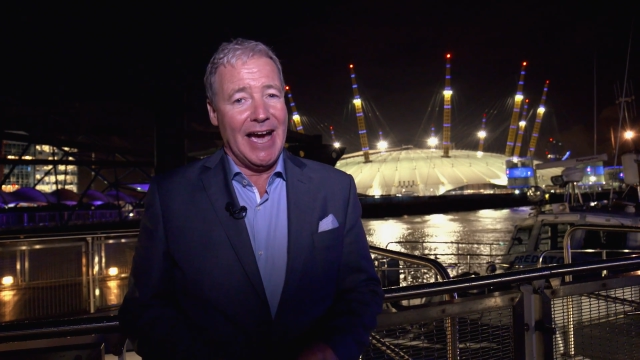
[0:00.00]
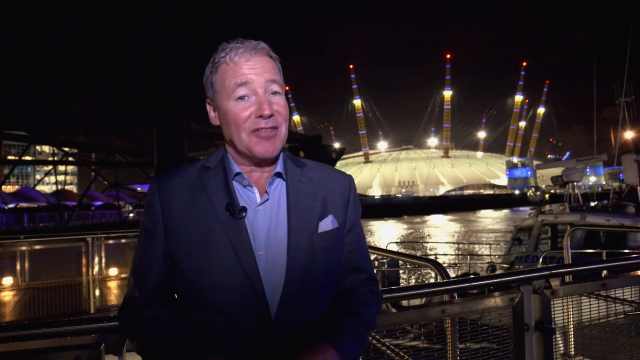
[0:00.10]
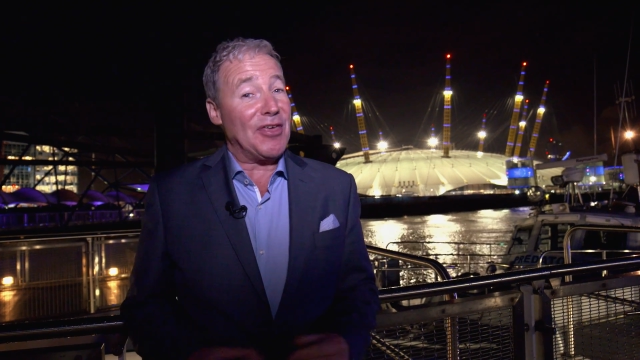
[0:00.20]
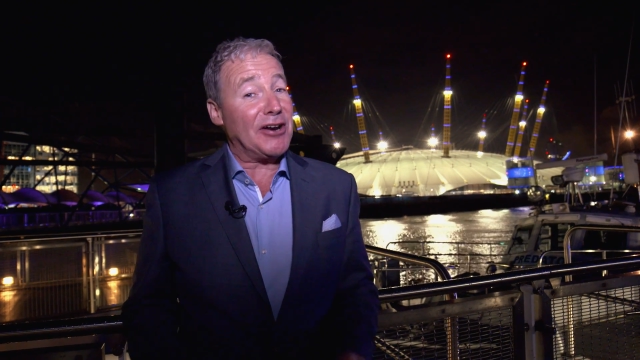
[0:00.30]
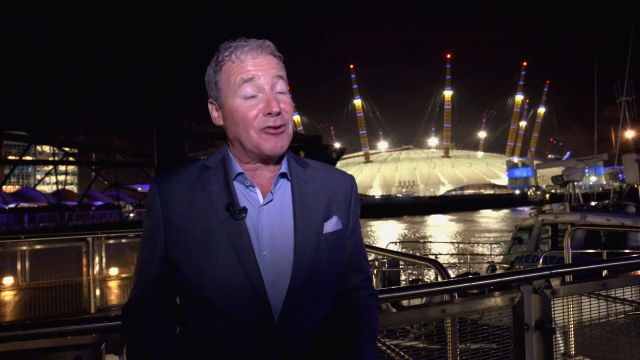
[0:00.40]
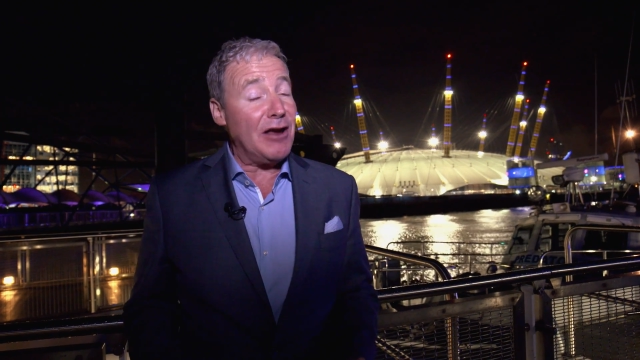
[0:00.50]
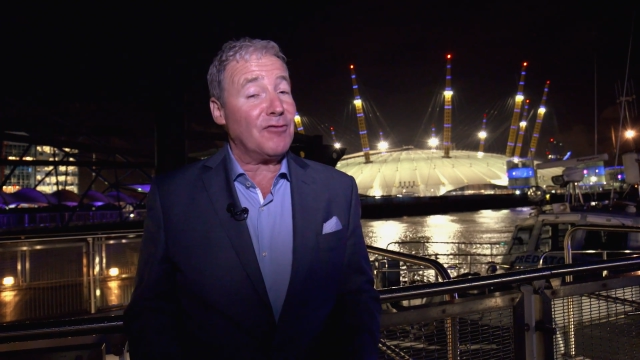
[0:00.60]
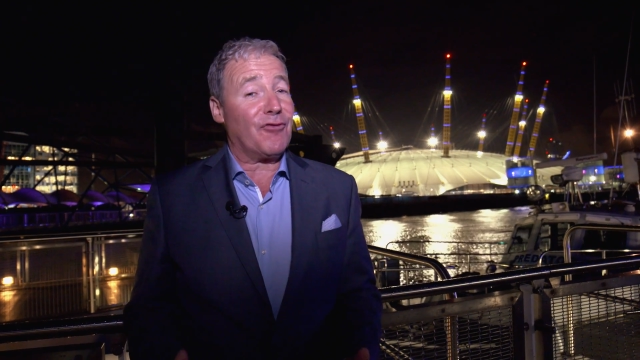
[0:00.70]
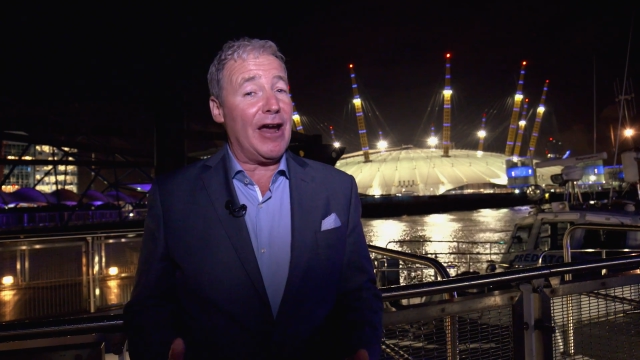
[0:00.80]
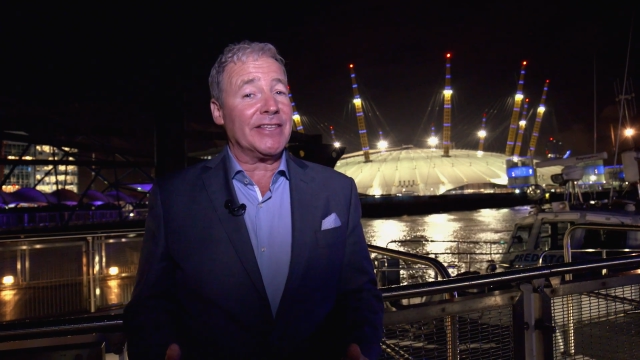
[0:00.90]
Uh, they're great
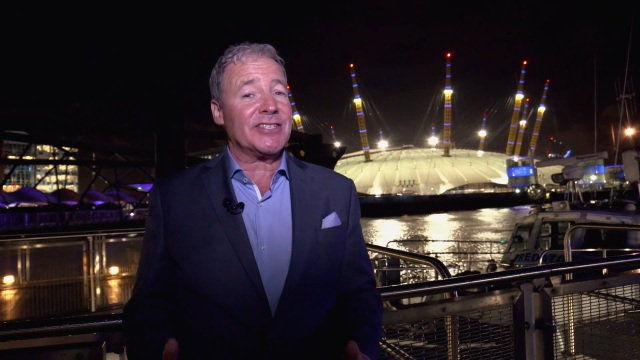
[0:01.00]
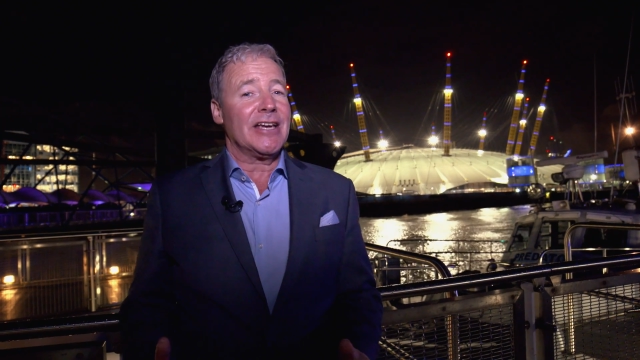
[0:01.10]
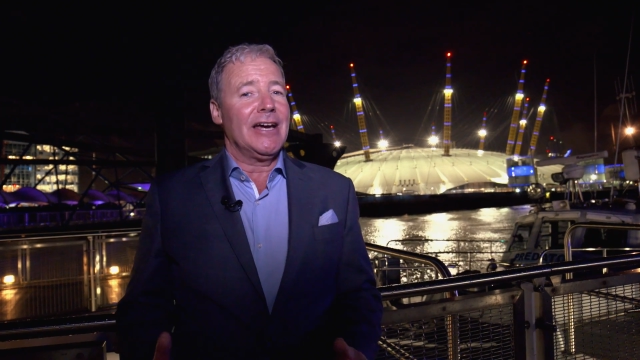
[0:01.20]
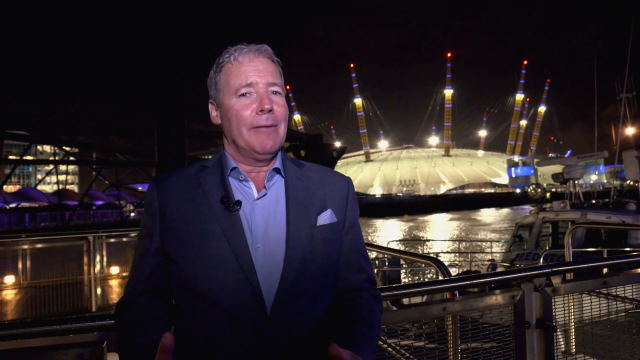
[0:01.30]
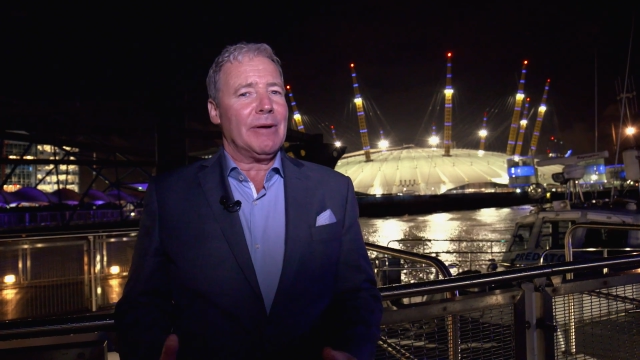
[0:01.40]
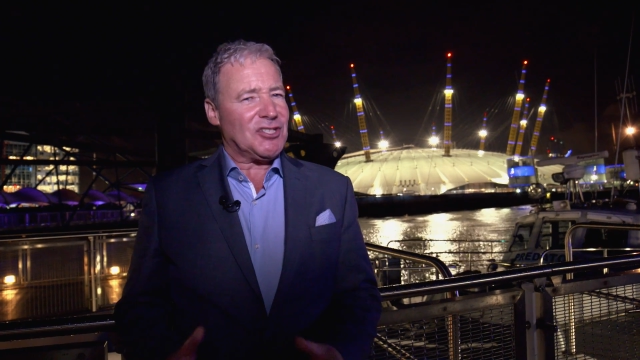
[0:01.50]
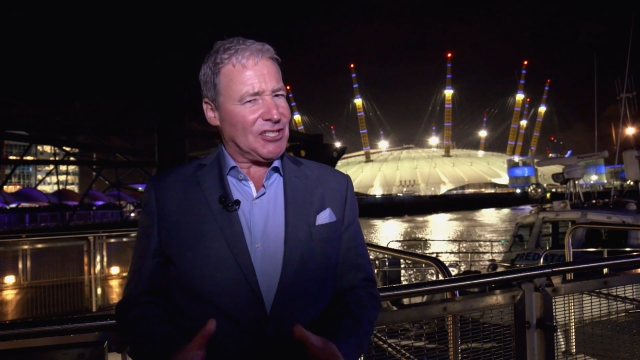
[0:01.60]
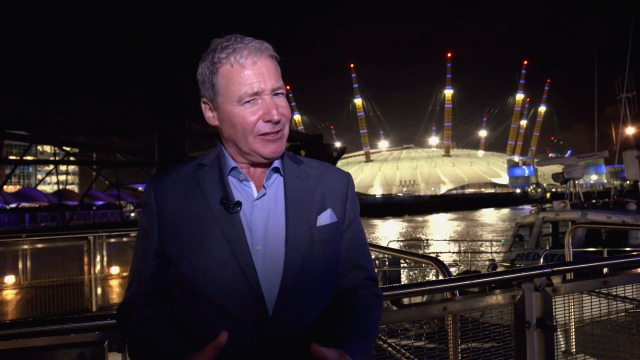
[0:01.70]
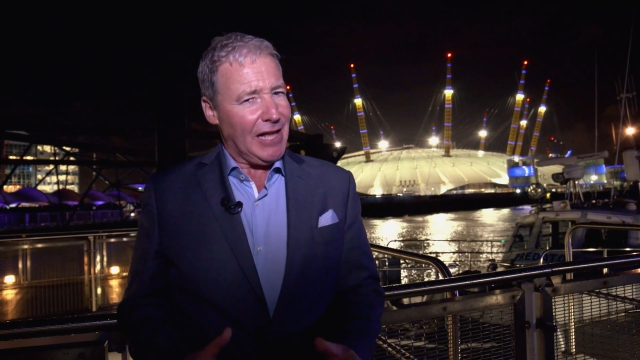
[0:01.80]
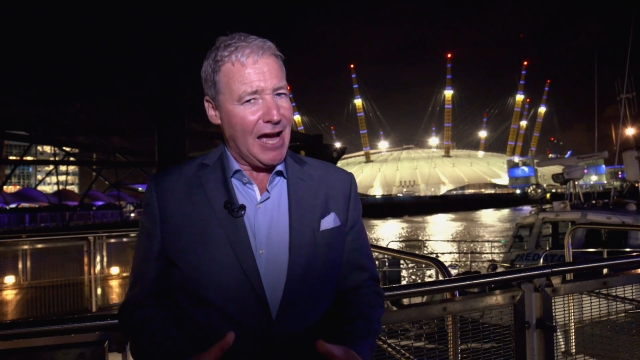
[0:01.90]
friends, but
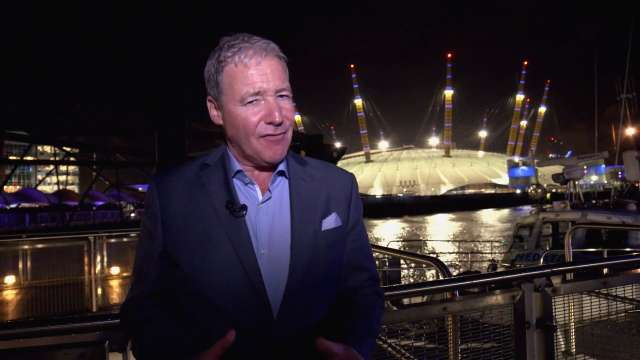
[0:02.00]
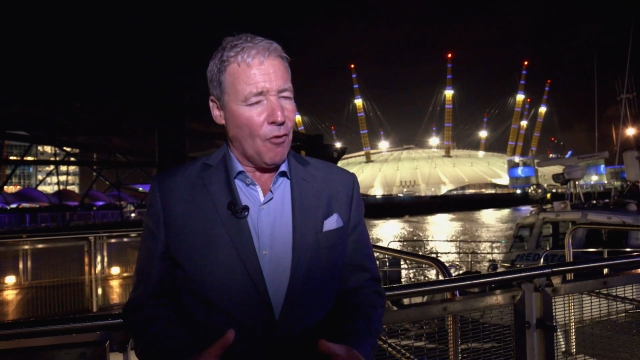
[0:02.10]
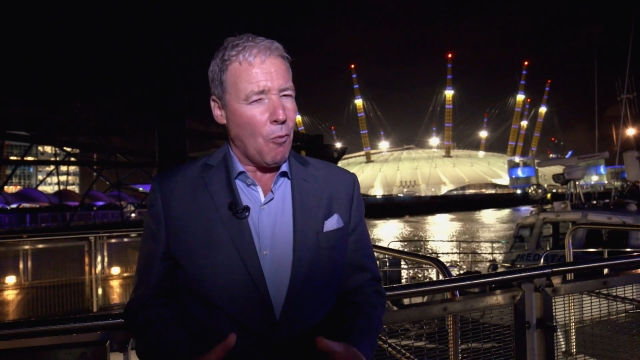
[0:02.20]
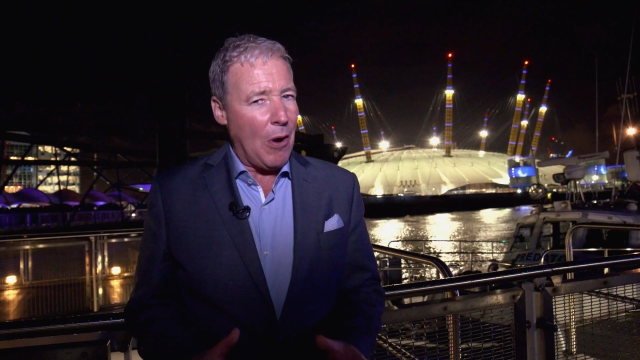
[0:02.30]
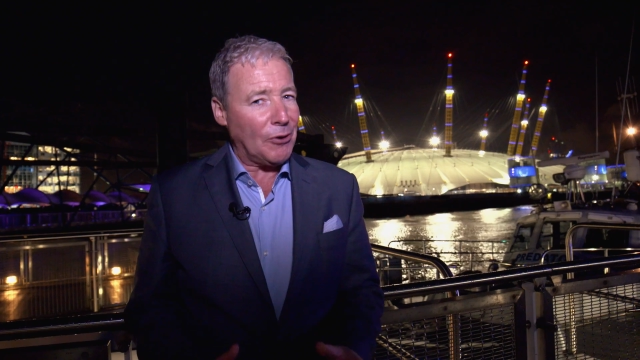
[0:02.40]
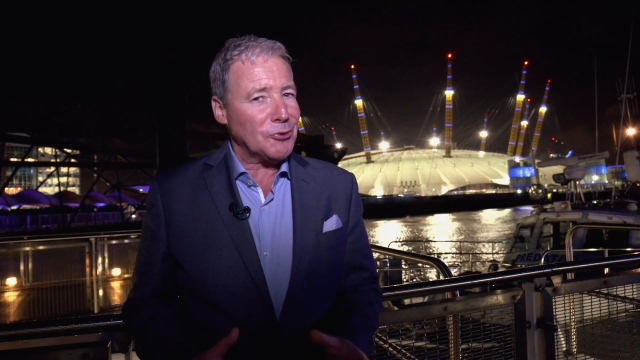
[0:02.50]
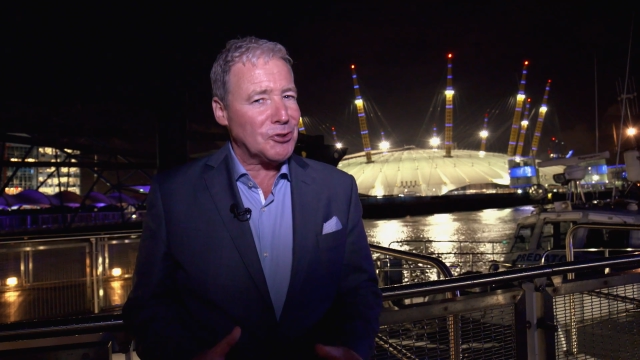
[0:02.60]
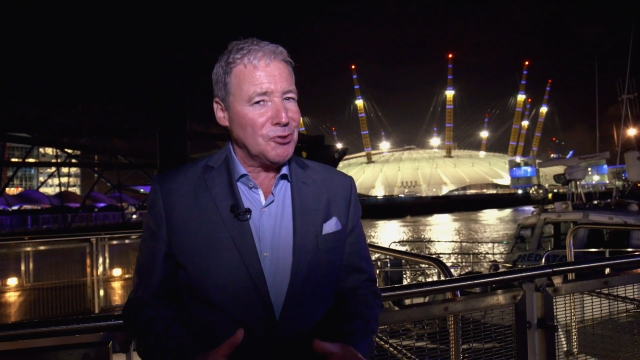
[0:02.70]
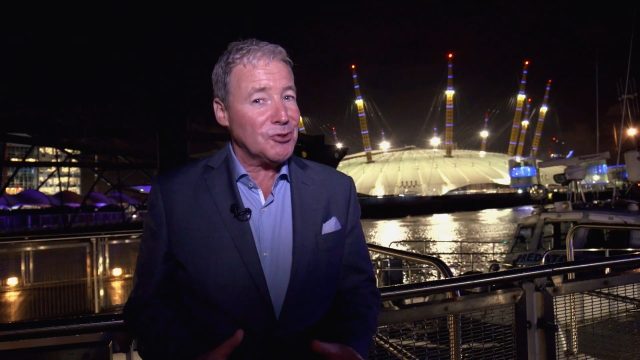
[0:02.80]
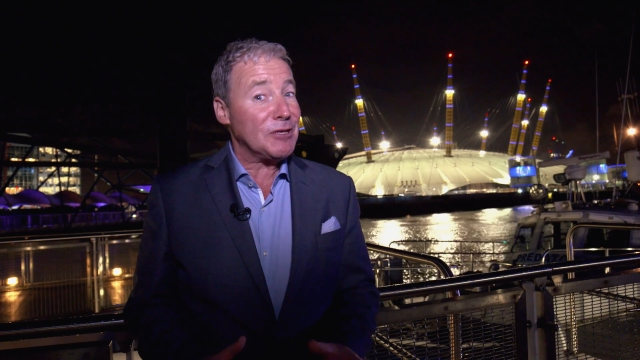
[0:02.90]
still have one or
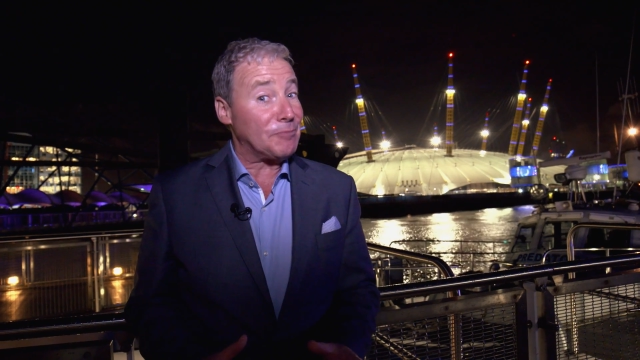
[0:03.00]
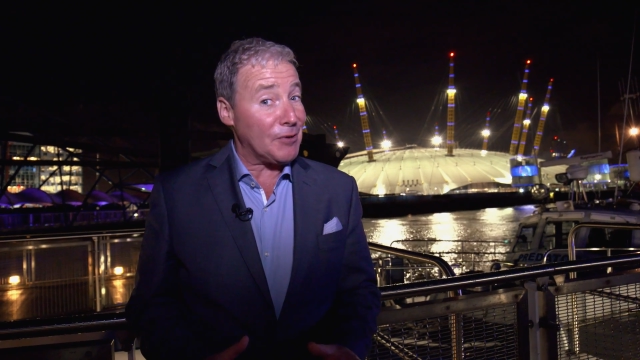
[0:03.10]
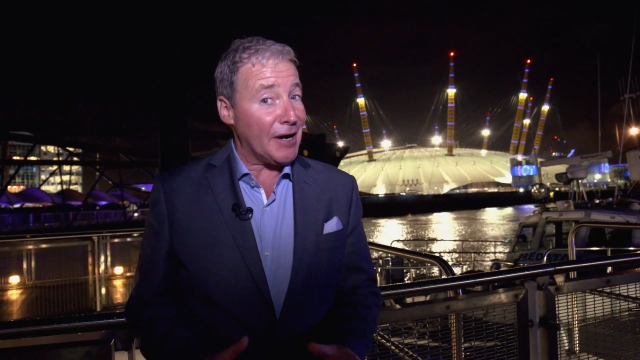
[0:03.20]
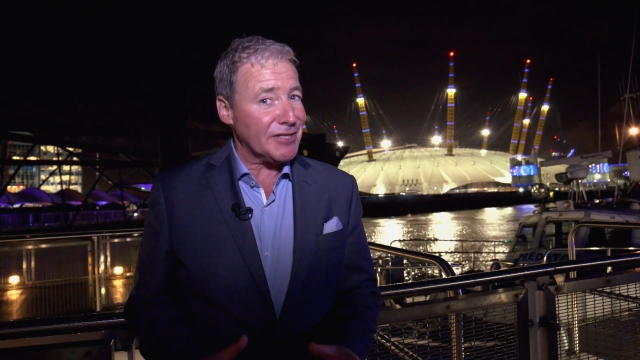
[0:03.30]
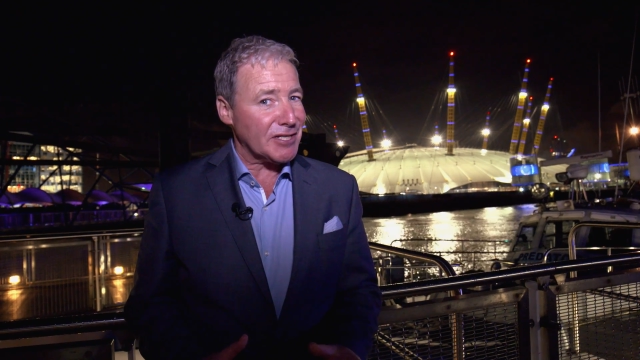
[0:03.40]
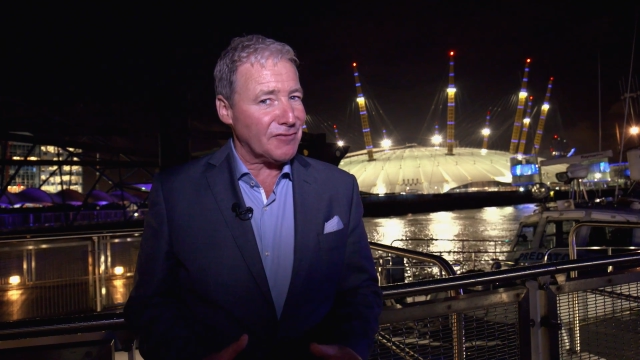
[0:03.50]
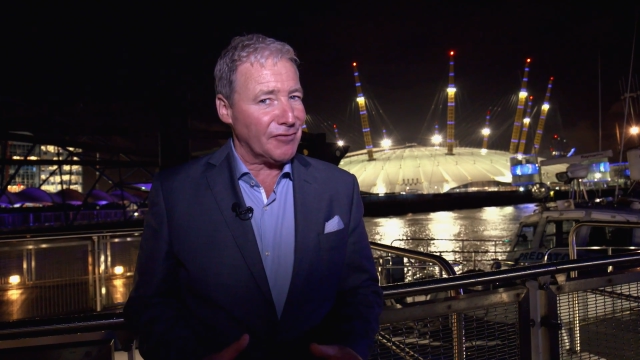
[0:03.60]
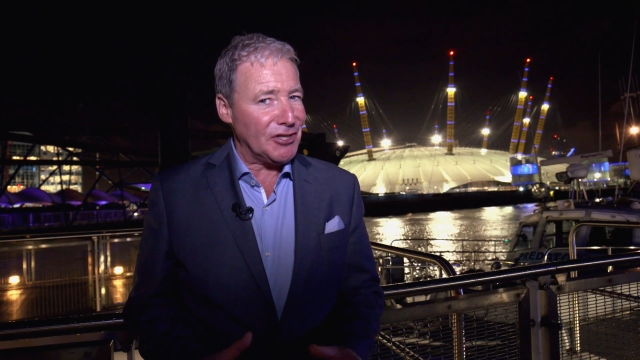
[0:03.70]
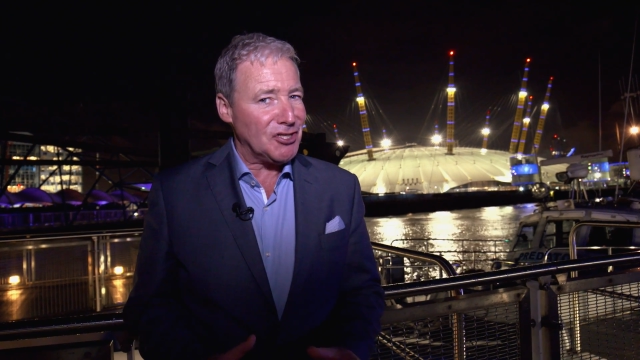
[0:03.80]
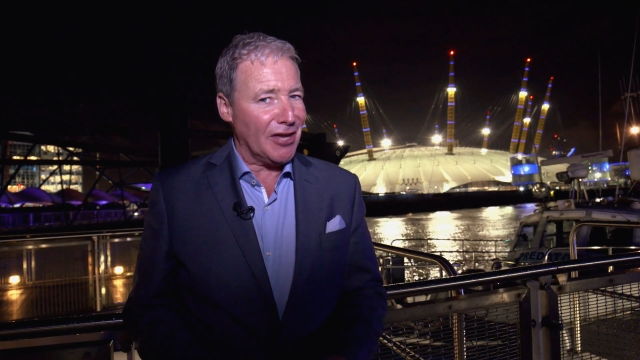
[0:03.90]
two surprises
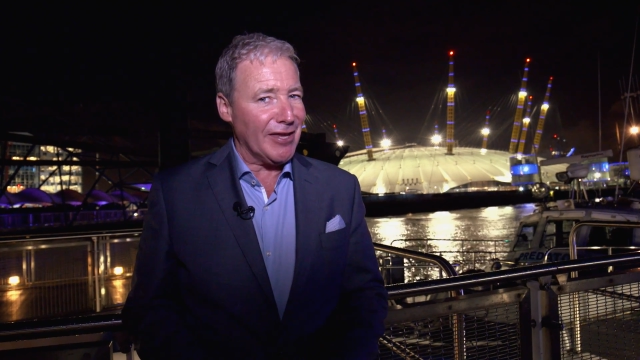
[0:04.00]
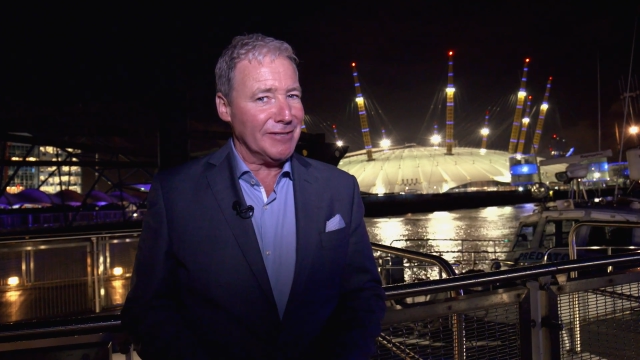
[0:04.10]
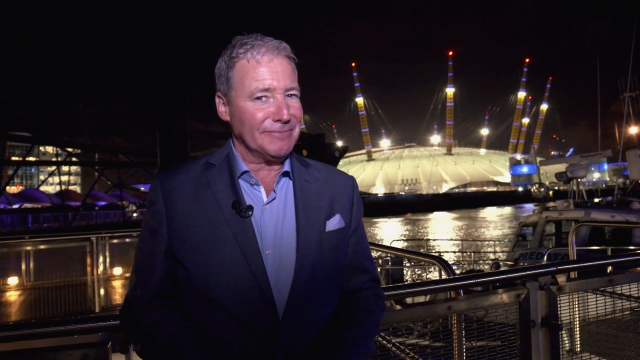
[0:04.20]
for each other.